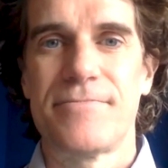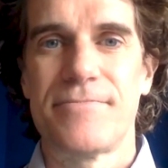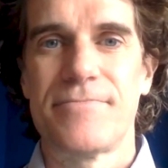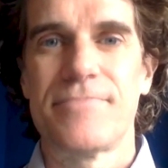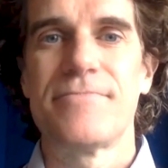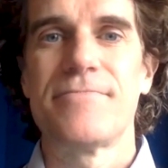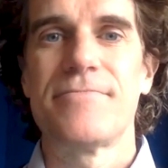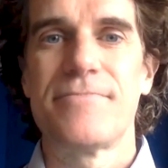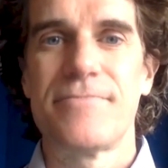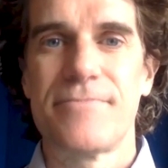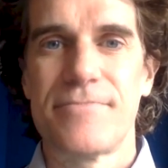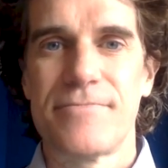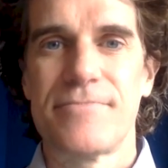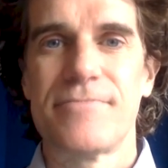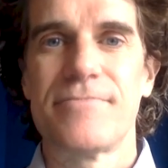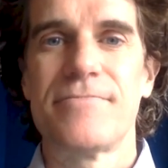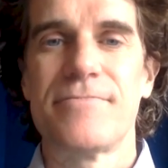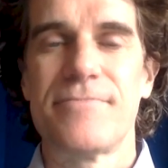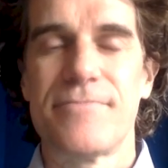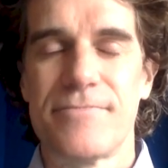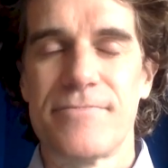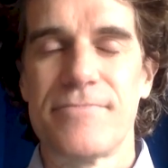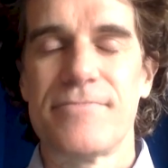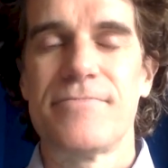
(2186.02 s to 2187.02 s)

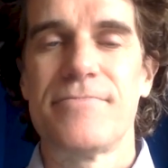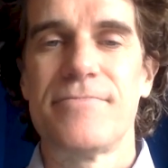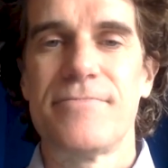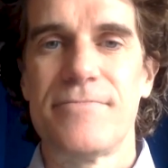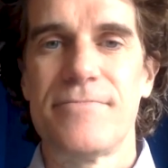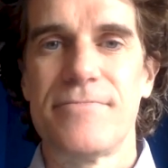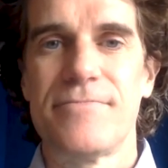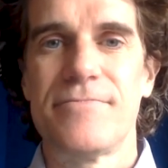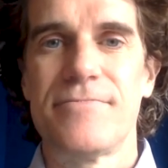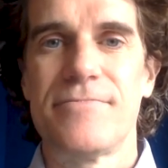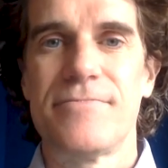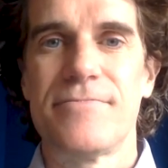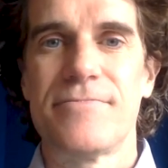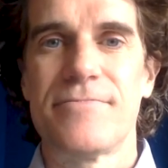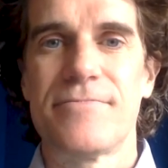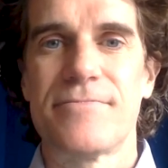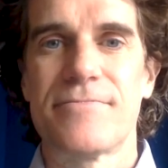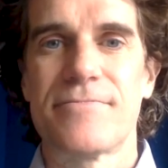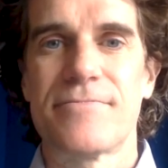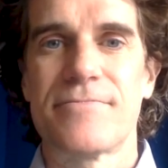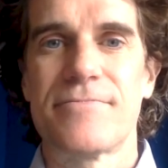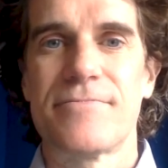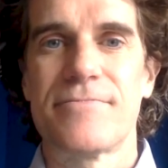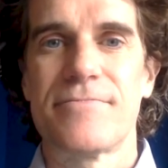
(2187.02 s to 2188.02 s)

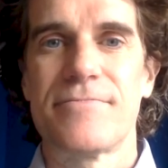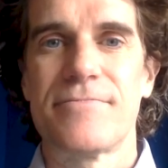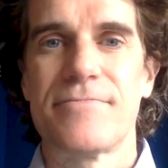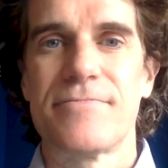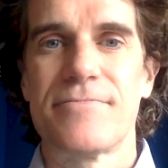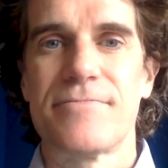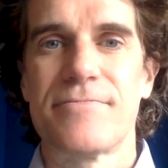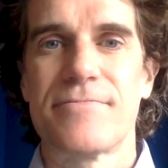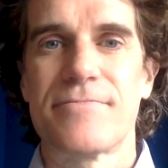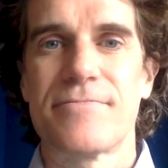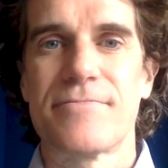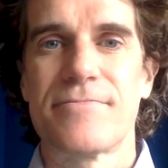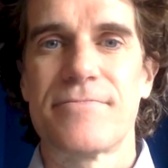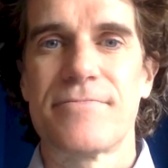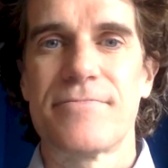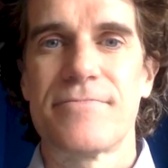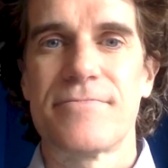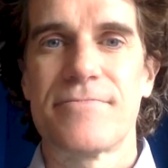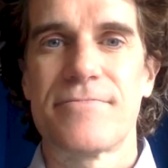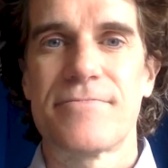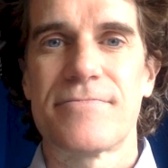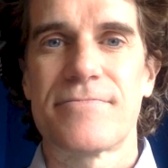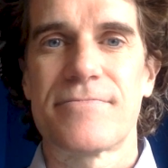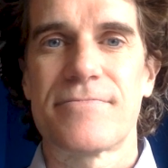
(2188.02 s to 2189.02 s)

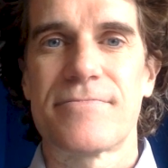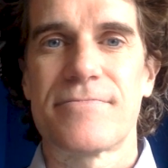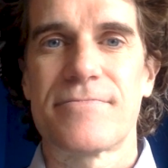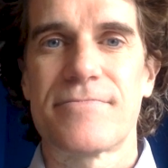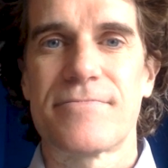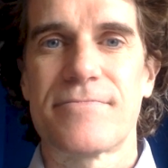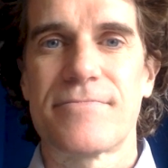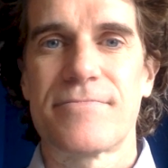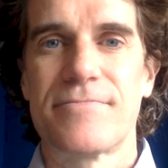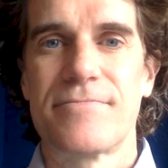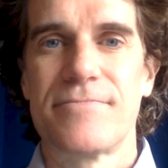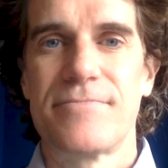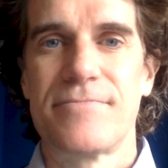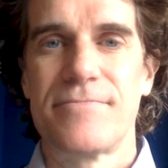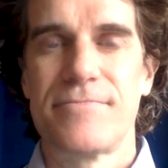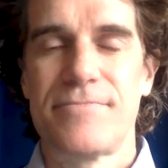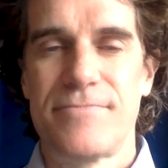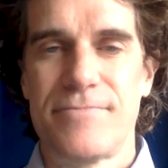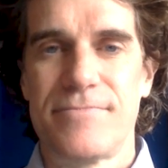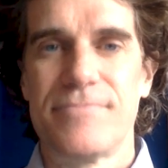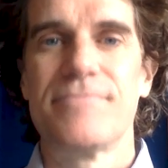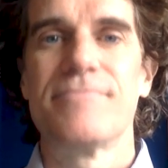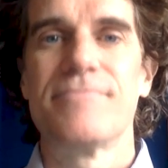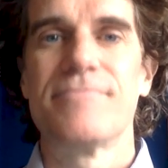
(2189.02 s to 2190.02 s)

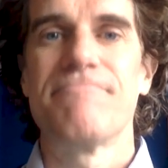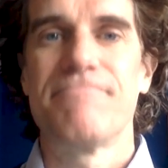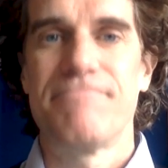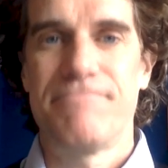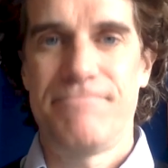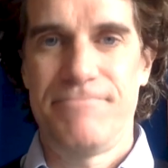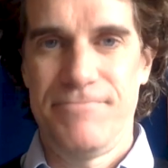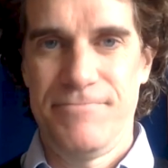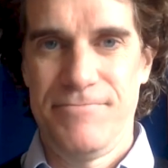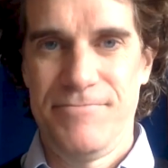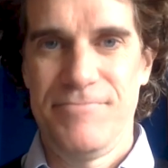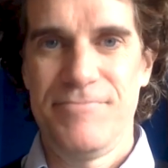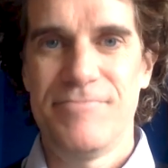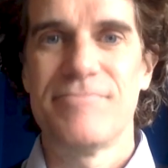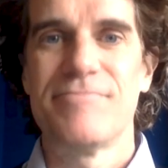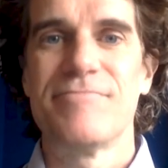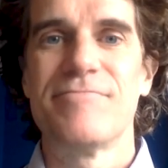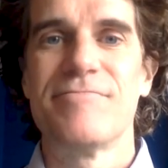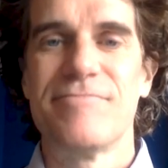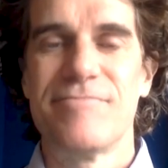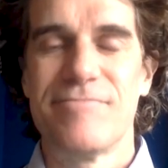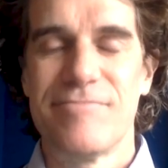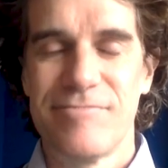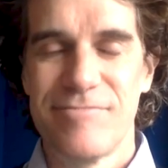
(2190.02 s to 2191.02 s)

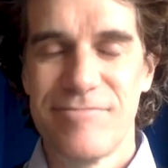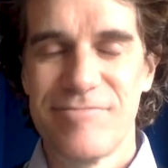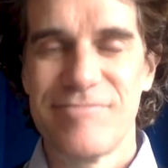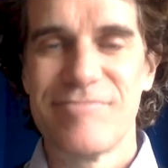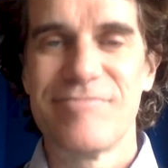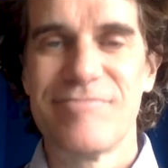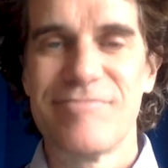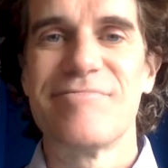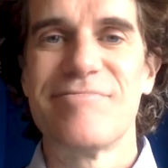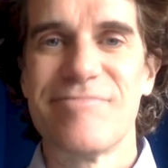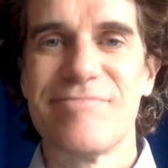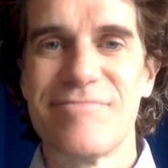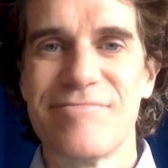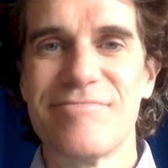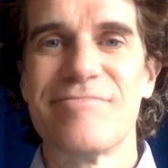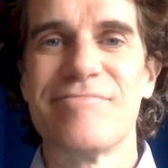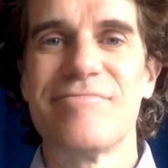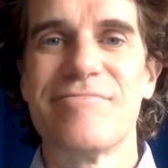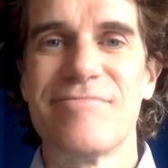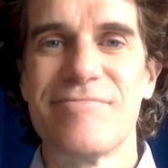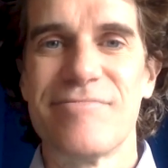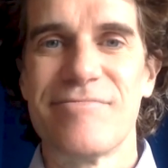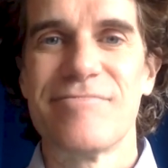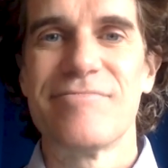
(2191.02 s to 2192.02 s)

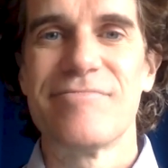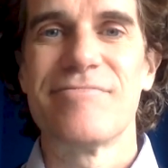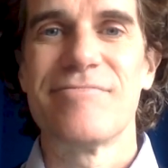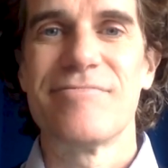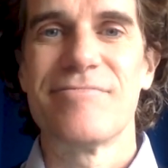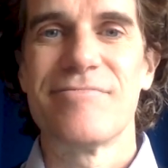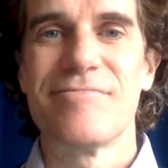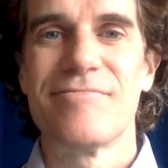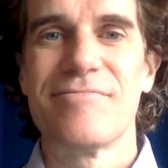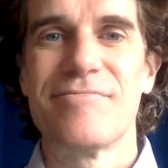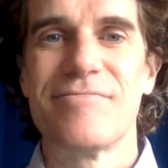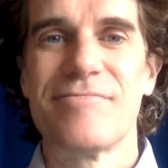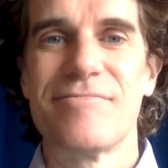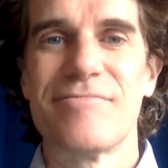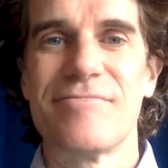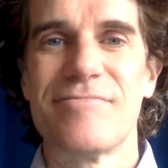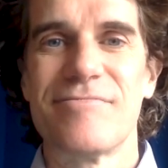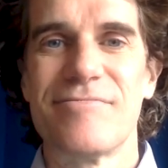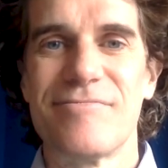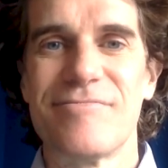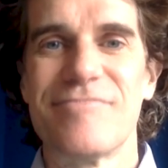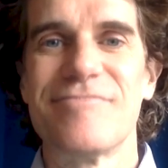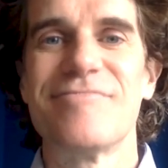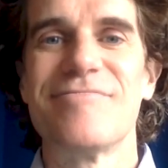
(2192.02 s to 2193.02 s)

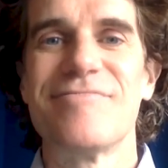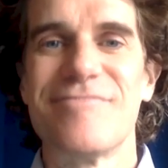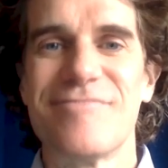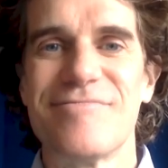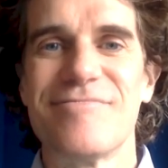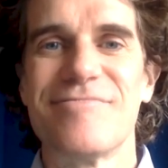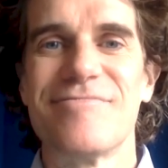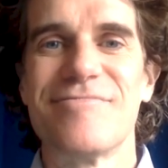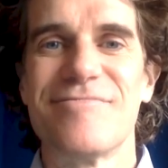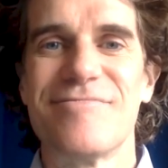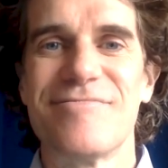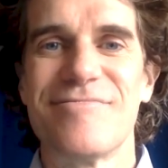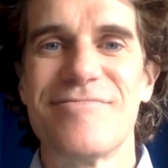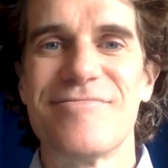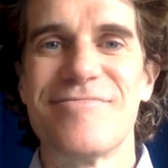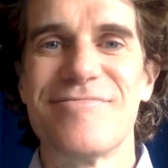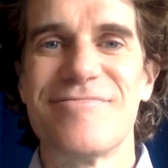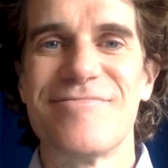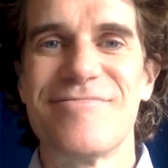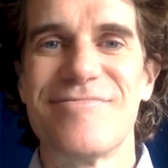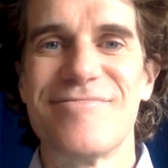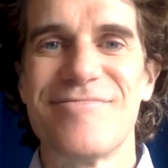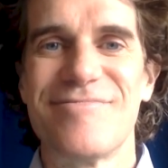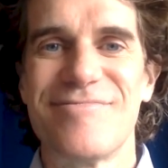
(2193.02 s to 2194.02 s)
This person isn't speaking.